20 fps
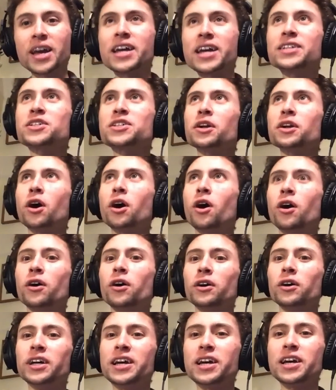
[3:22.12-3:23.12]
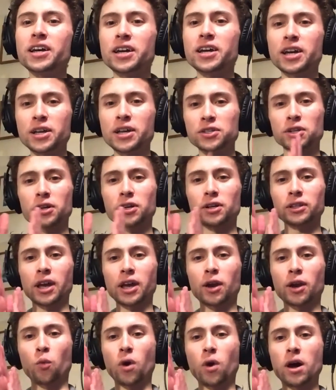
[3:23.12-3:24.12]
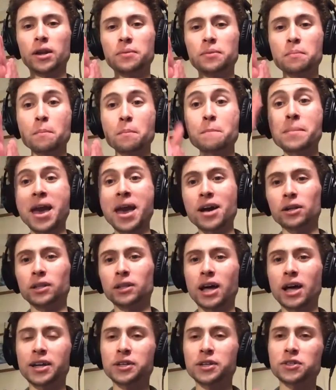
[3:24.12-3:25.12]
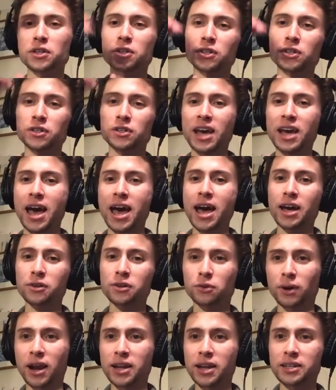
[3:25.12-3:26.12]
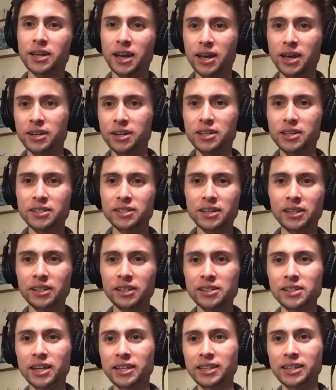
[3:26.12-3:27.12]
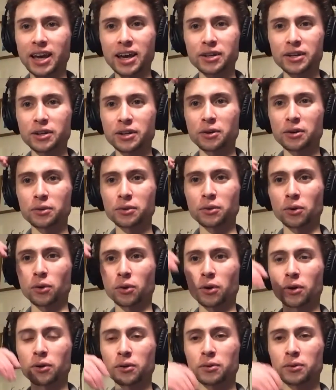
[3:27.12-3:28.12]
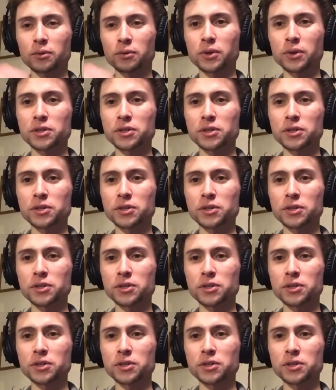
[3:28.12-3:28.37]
Is it all like one male line? Is it your dad, granddad? Is it like that? No, or what is it?